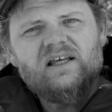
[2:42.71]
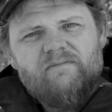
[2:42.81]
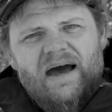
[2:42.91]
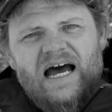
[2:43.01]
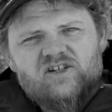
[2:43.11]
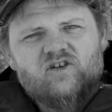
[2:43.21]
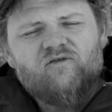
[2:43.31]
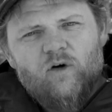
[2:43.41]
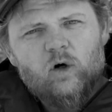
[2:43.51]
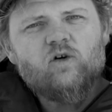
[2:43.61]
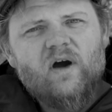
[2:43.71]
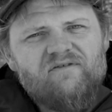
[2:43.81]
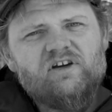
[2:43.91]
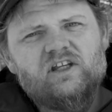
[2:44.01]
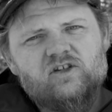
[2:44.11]
master
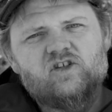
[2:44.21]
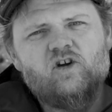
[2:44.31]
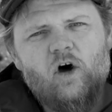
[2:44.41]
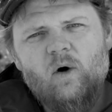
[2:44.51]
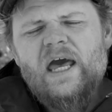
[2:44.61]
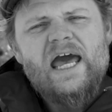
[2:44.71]
photographing in the snow